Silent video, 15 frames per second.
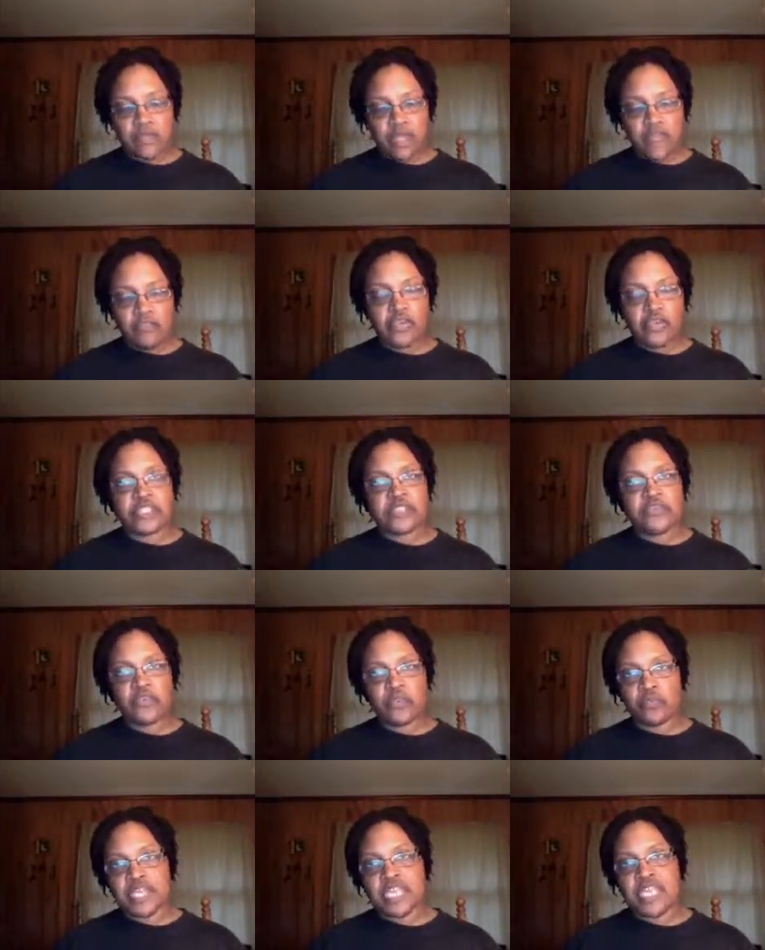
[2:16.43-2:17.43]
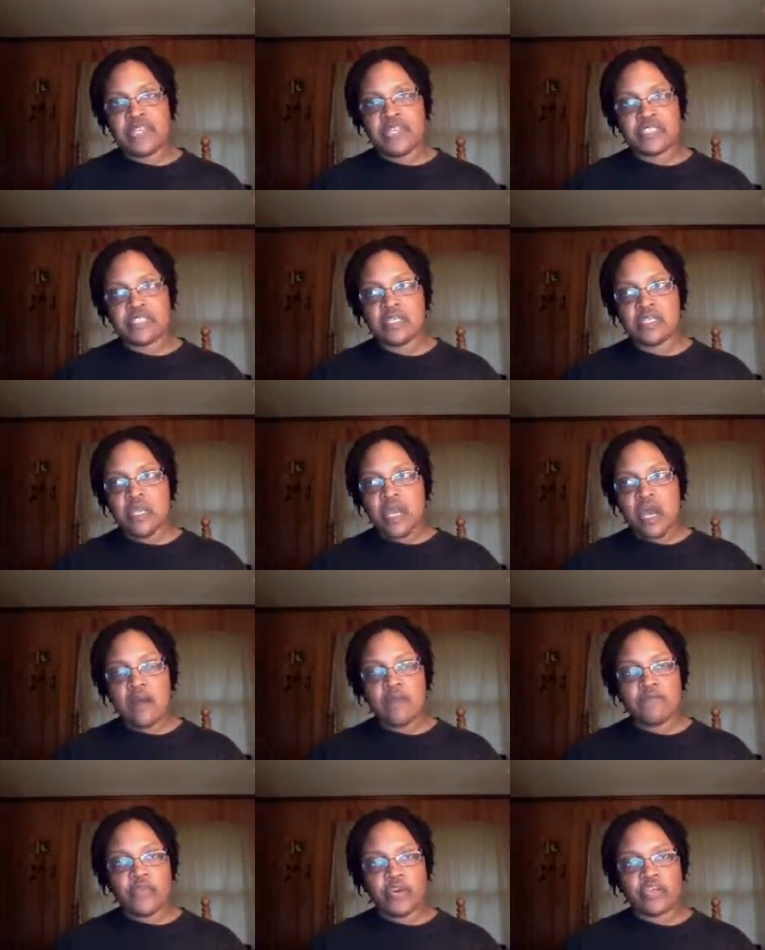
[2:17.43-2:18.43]
of Christopher Reeve's
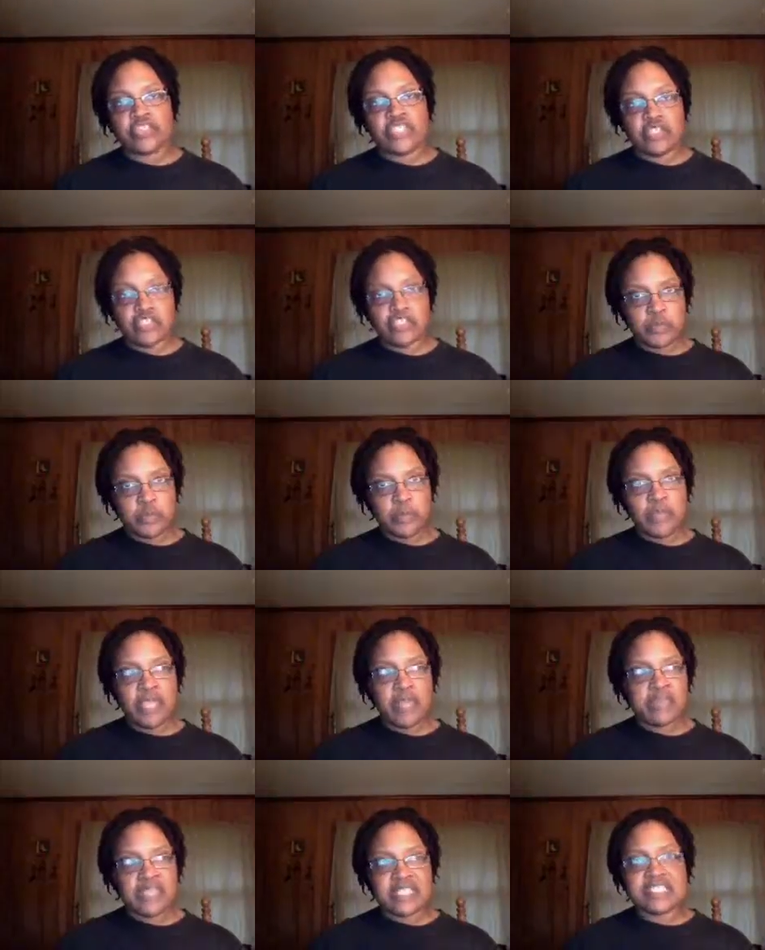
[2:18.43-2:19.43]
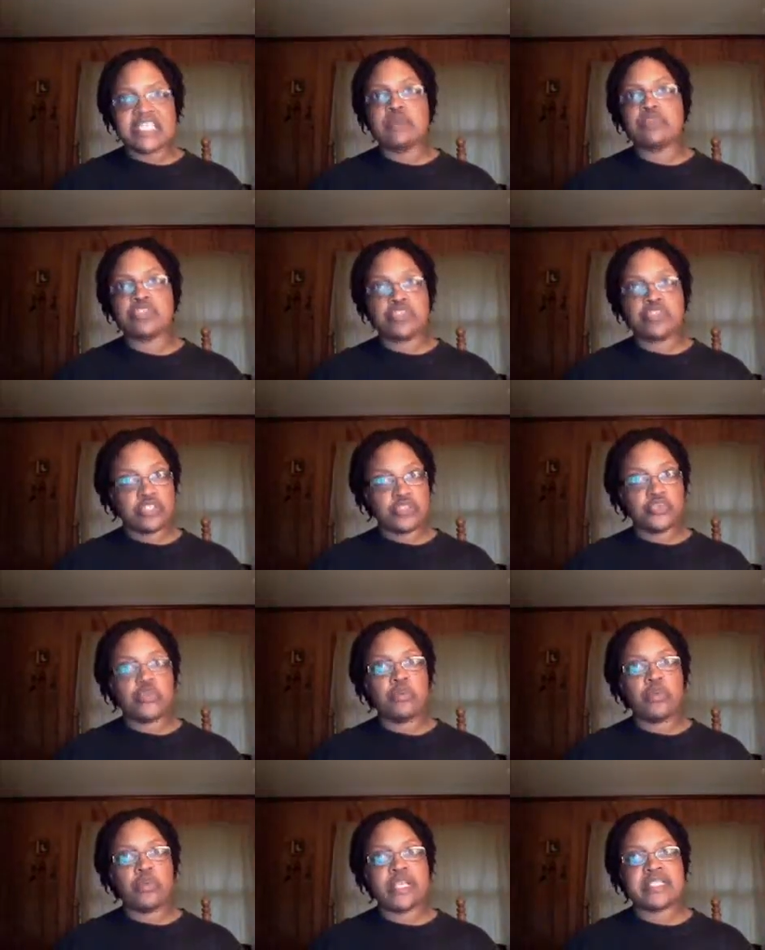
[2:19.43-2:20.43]
um, version of Superman because he was a
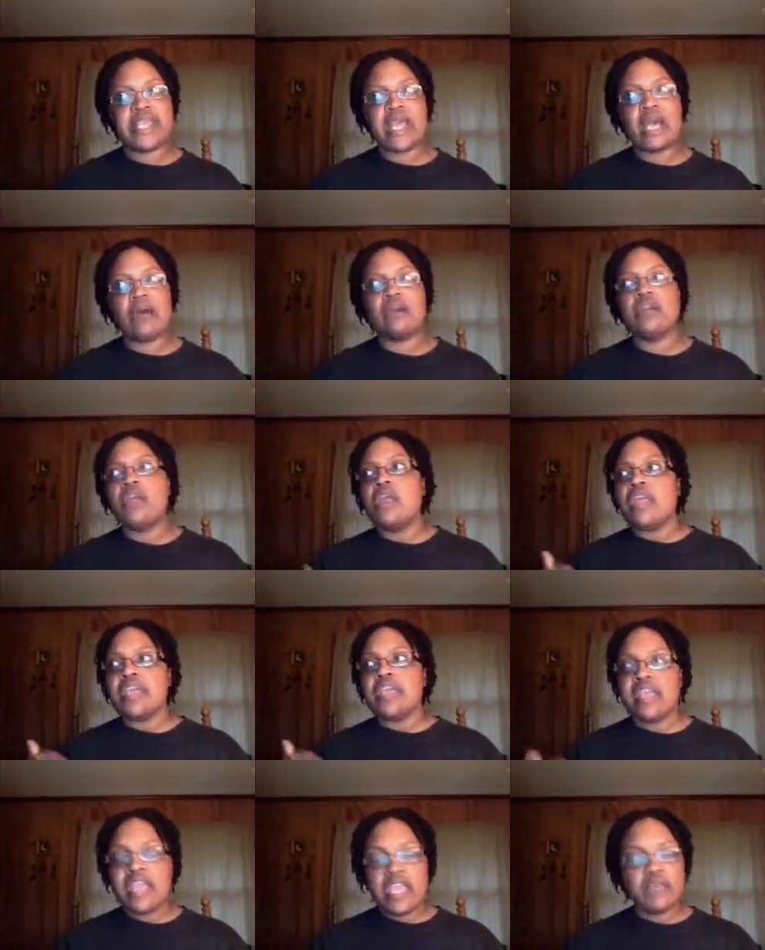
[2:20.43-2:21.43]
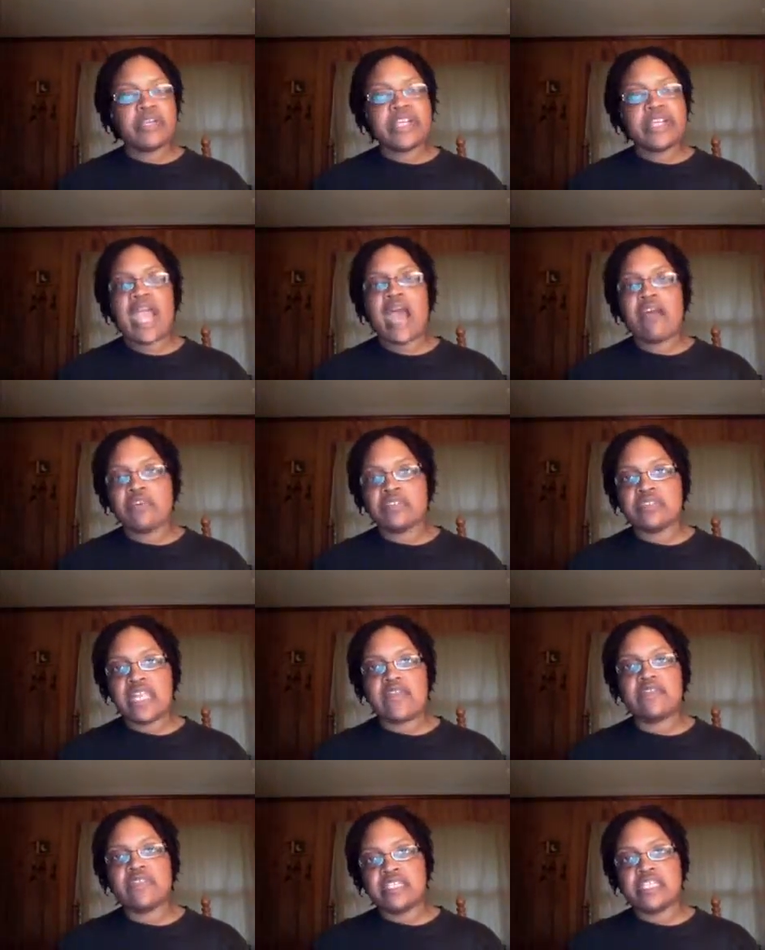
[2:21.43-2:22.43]
true Boy Scout Henry Cavill
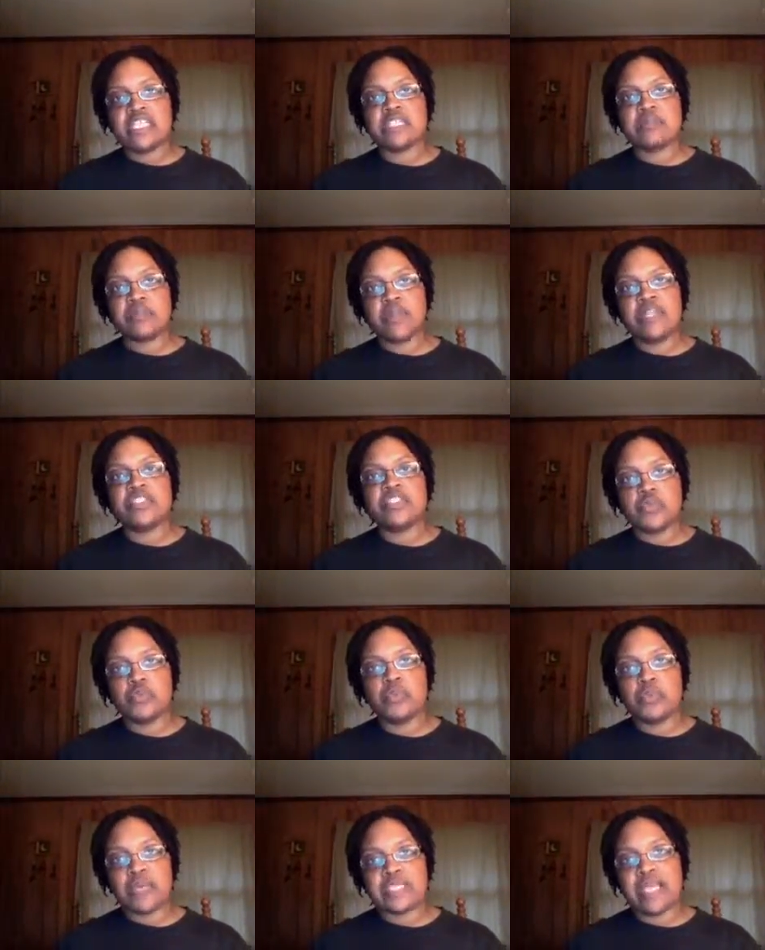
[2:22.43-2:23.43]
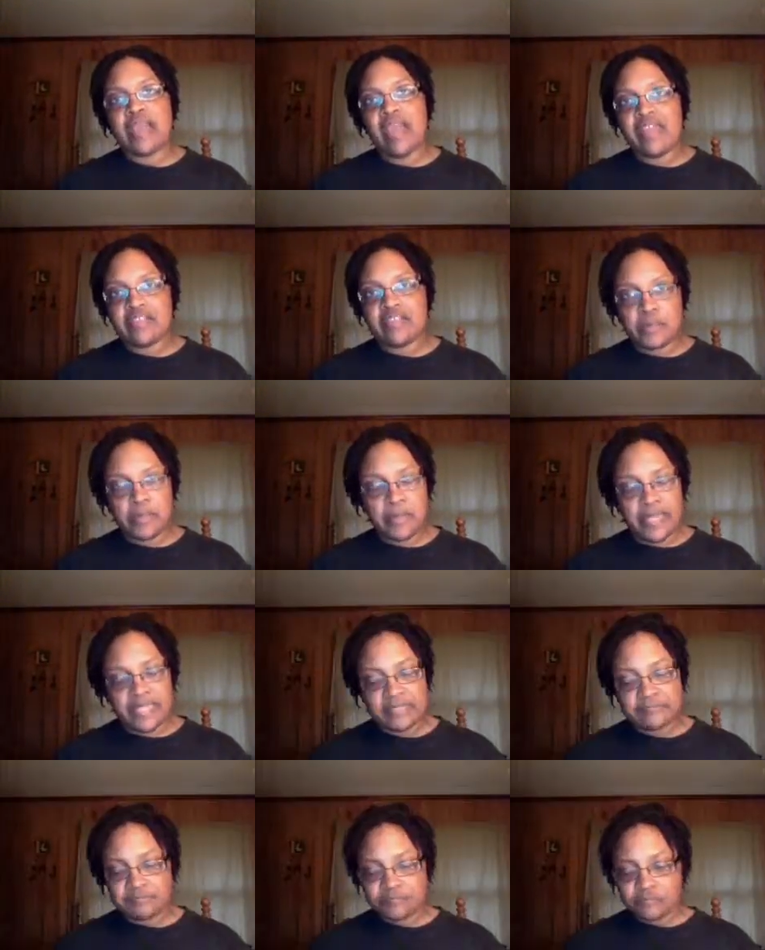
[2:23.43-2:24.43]
definitely does bring the true Boy Scout out of
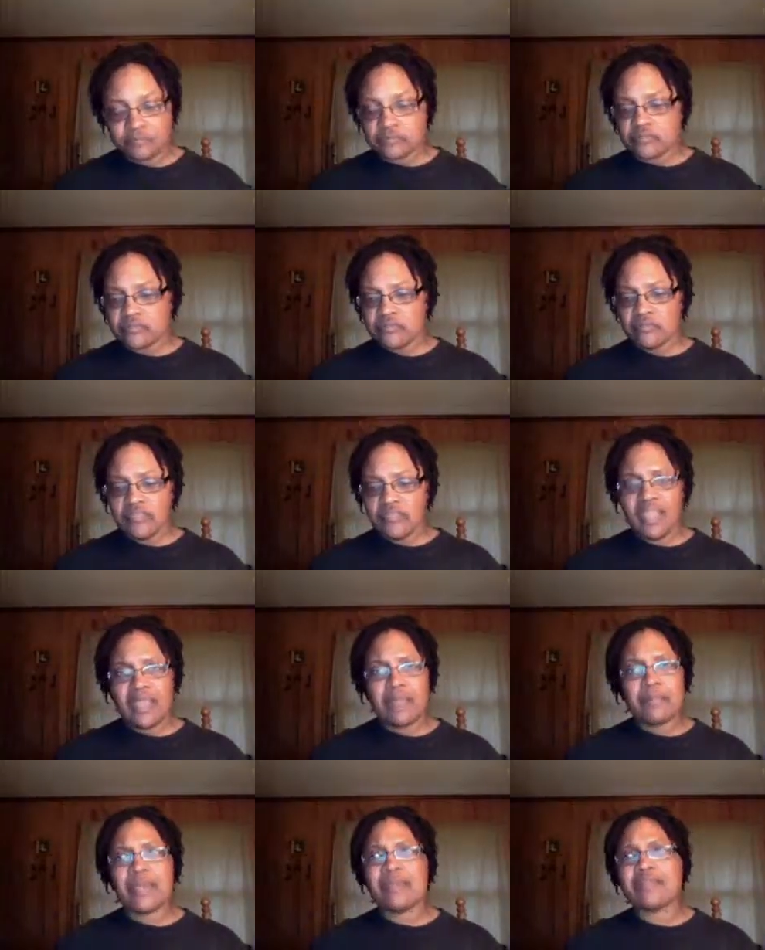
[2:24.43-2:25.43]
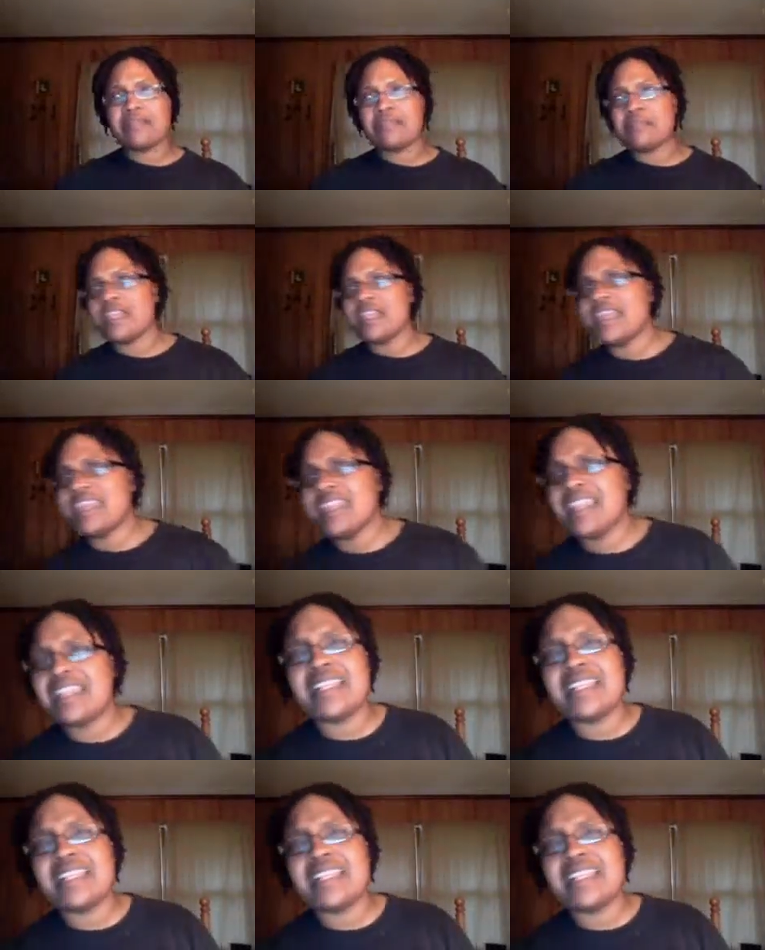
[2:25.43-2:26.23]
Superman. And but but in